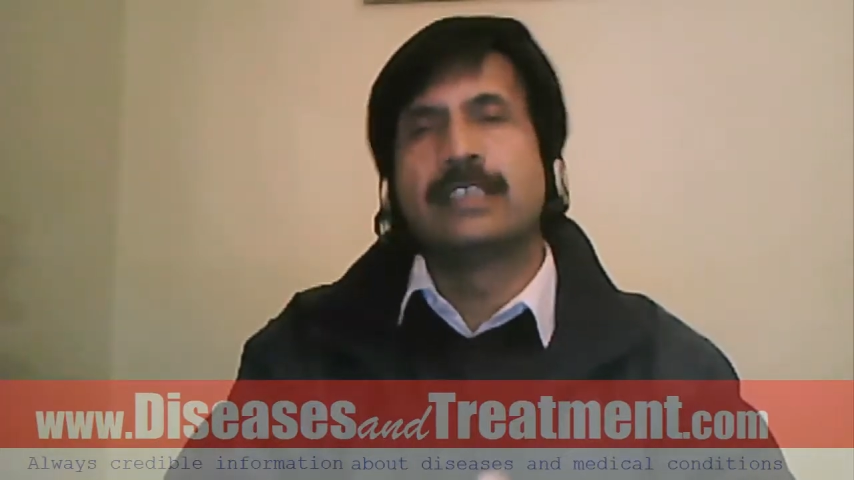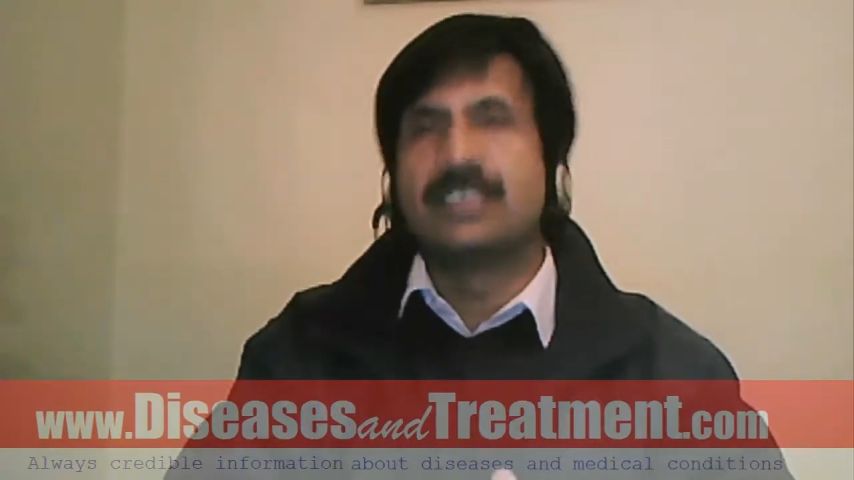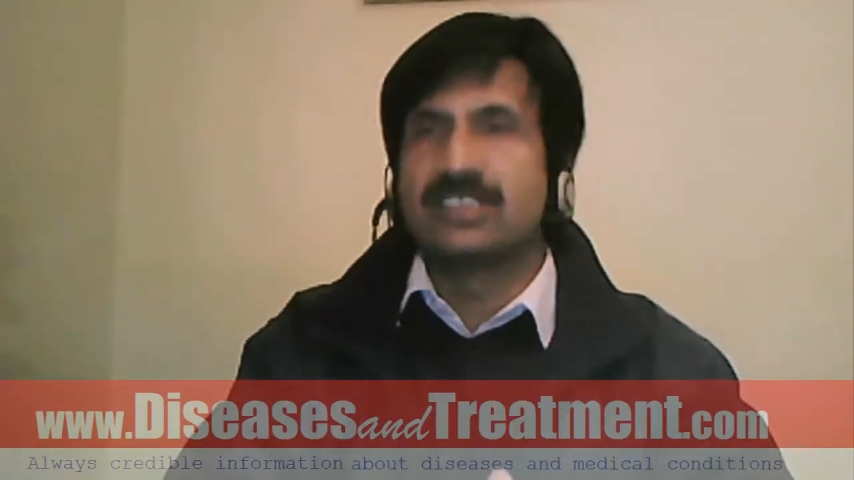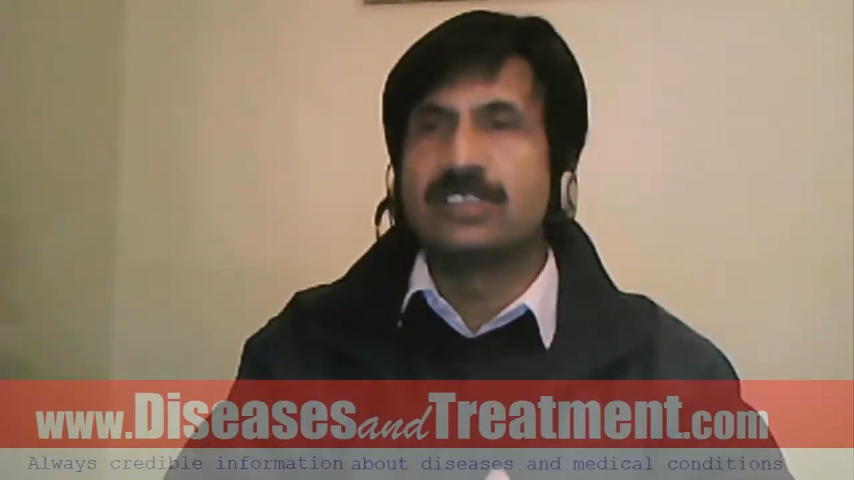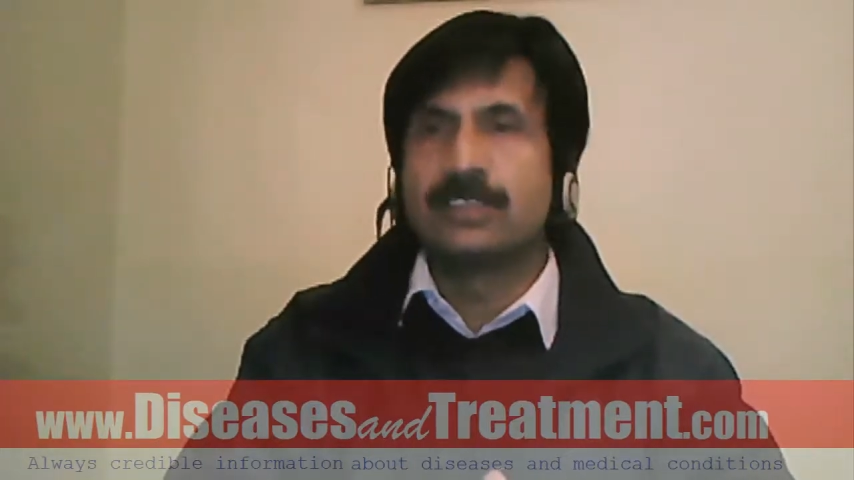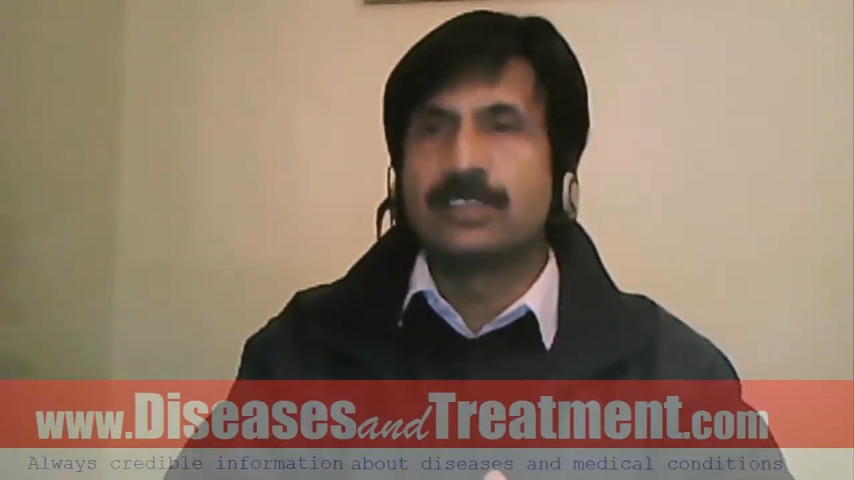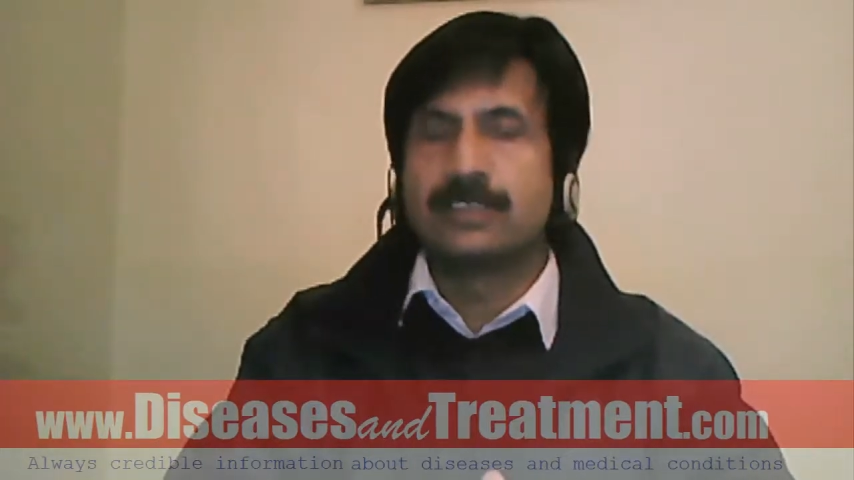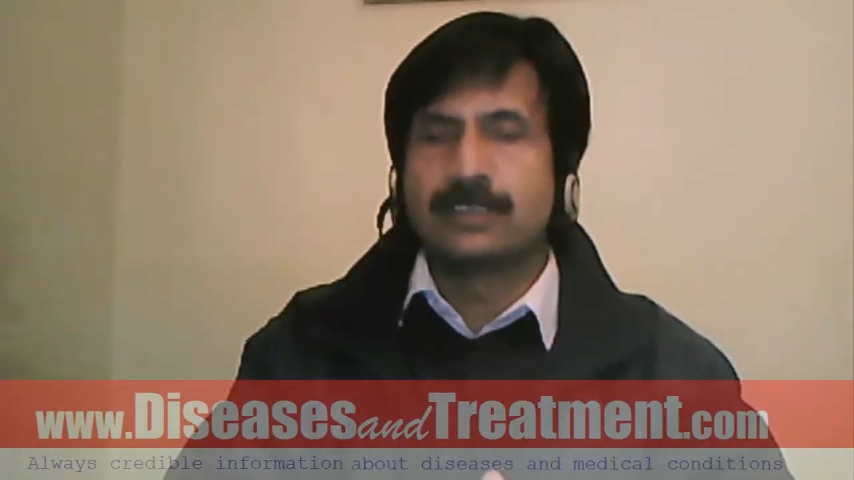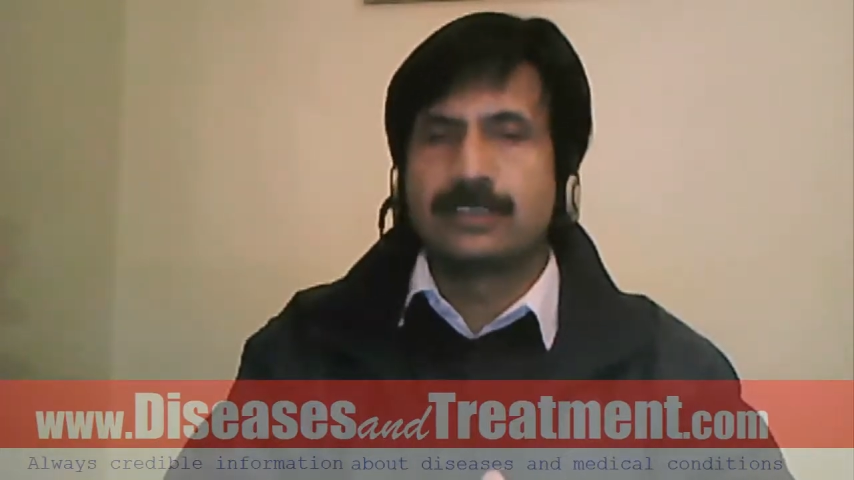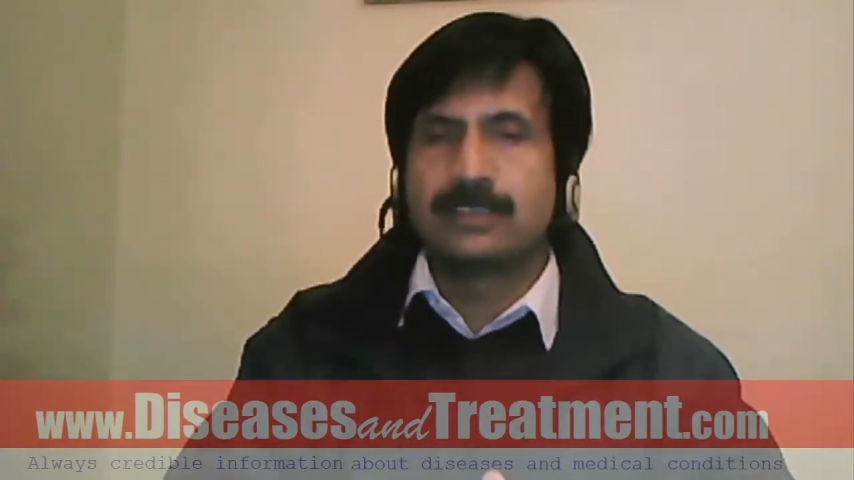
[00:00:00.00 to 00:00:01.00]
this
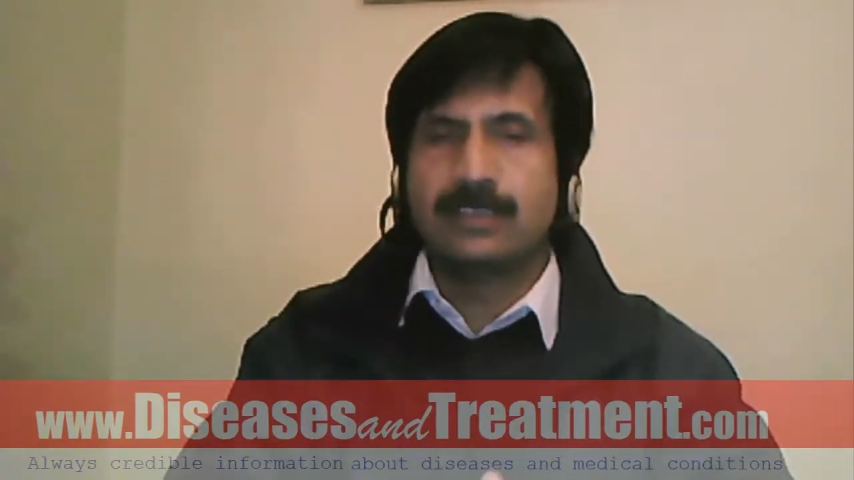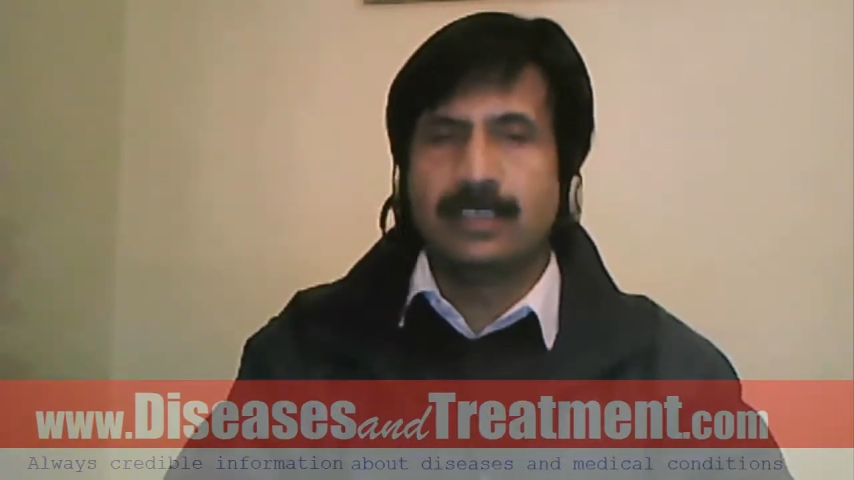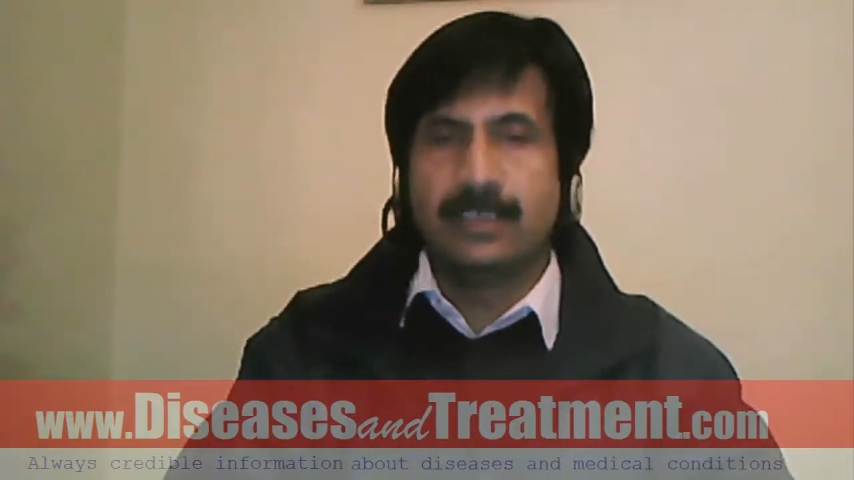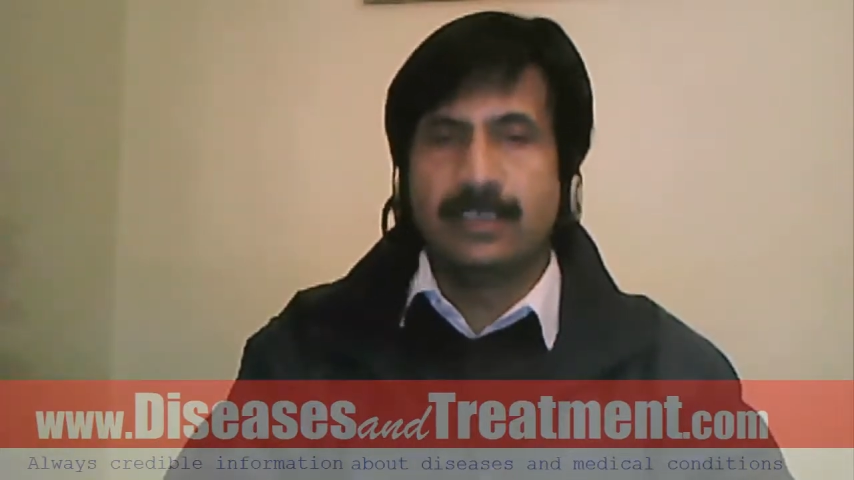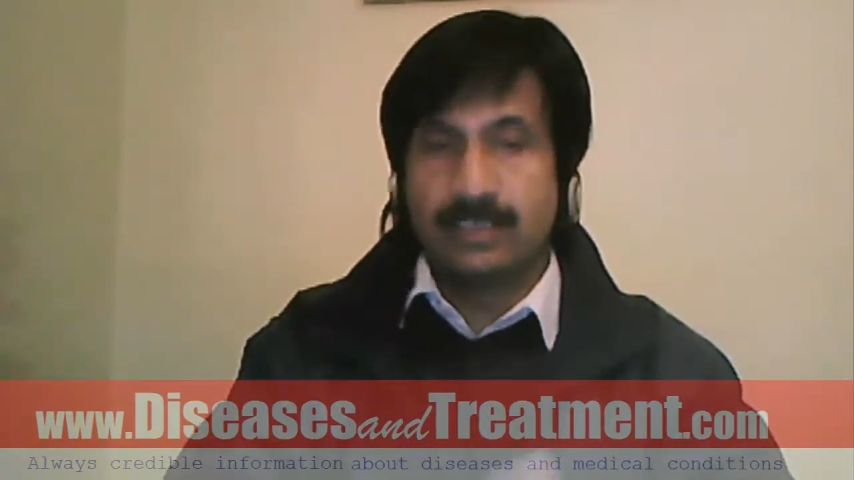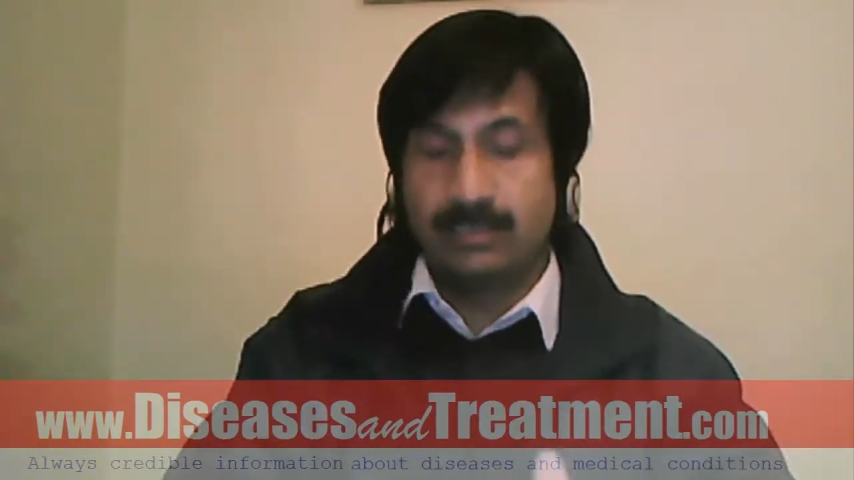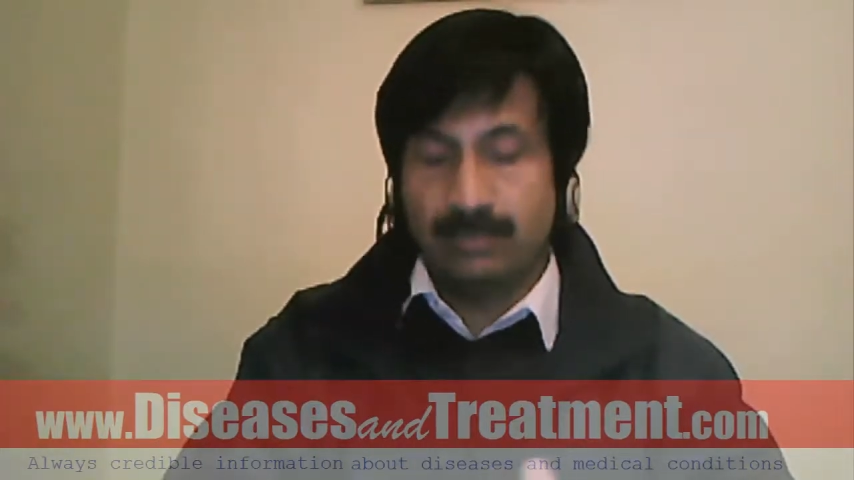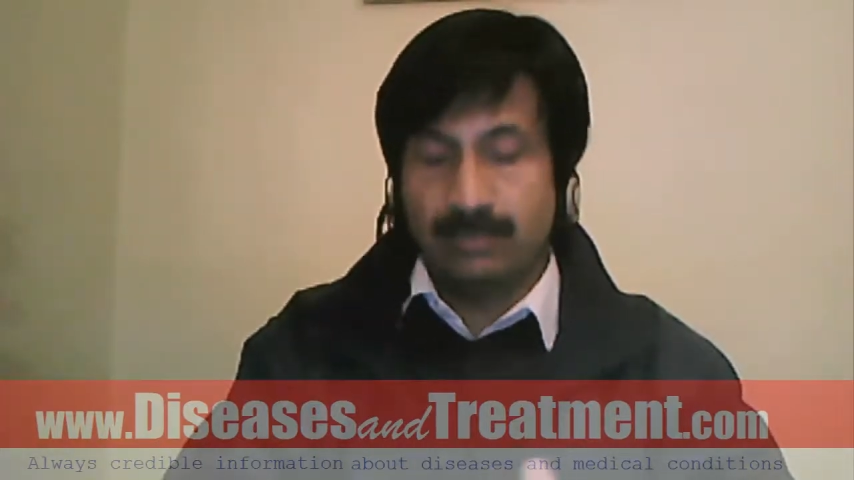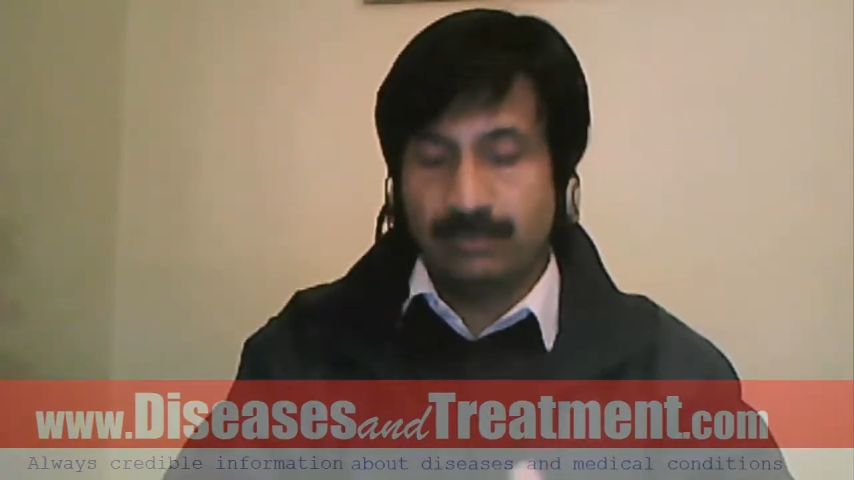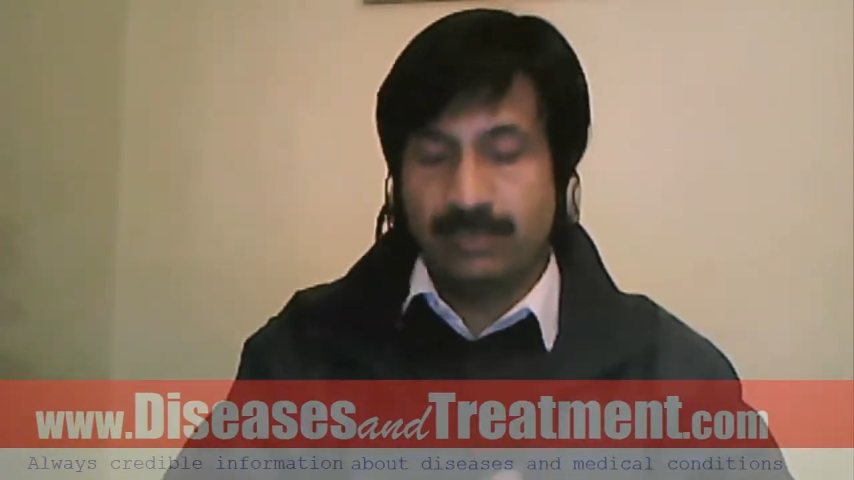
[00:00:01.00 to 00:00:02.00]
disease and
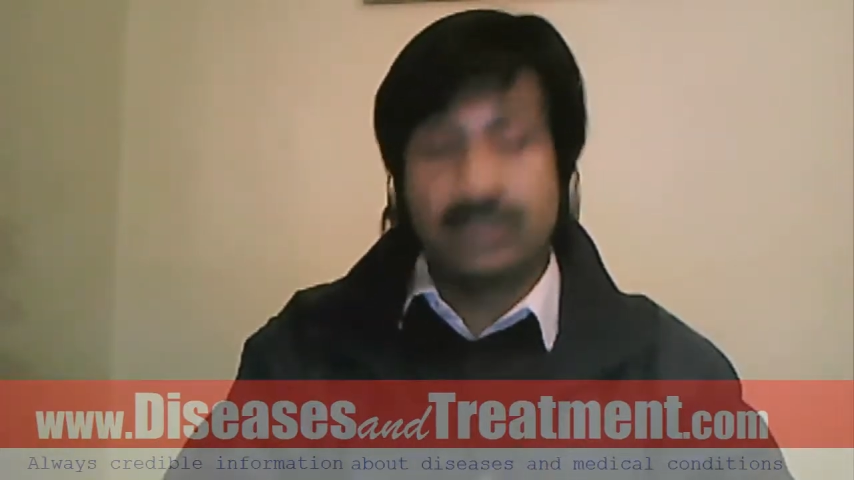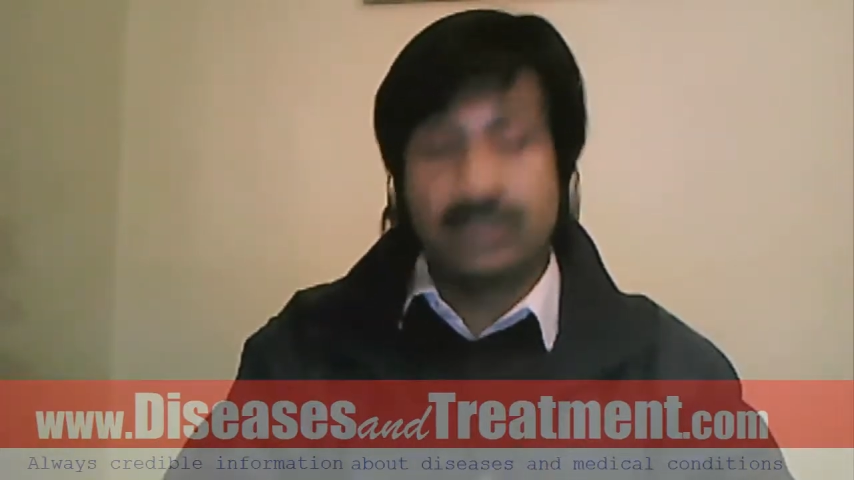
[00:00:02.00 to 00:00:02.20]
in fact